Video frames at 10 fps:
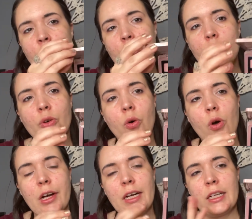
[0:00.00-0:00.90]

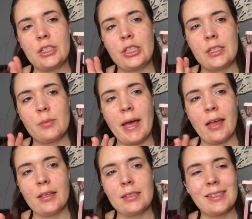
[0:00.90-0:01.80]
Gorgeous
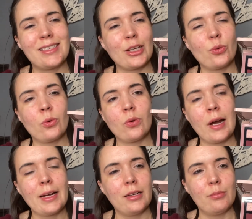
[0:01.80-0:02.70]
palette. This is like
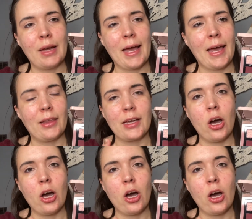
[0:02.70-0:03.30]
right up my alley.